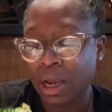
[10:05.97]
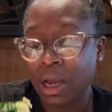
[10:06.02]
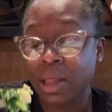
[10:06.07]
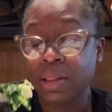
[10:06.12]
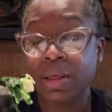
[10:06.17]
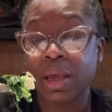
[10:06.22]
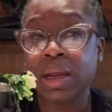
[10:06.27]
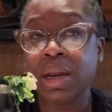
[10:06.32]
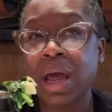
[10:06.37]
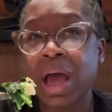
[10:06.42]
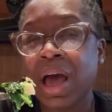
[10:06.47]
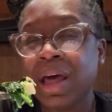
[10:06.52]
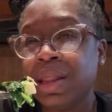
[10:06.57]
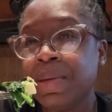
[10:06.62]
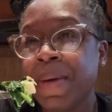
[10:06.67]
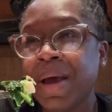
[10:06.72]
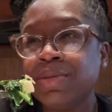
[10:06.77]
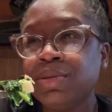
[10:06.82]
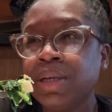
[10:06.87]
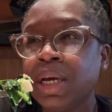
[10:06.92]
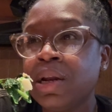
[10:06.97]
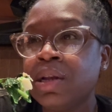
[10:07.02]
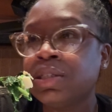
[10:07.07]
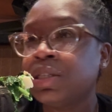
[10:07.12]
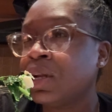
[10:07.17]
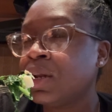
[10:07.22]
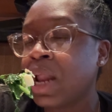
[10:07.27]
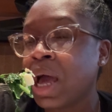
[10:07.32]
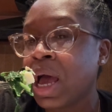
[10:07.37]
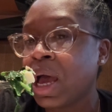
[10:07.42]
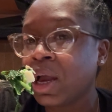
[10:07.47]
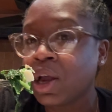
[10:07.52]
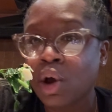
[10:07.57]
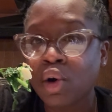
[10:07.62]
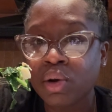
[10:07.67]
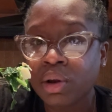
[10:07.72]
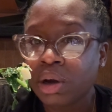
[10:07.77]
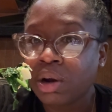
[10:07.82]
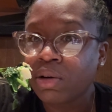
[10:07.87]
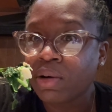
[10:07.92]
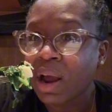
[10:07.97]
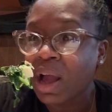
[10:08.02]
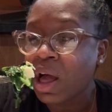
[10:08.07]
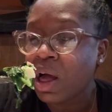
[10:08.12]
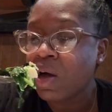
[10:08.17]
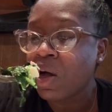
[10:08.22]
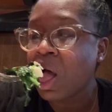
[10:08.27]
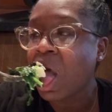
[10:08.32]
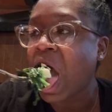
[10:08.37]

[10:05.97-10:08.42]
they not, the mashed potatoes are not Golden Corral.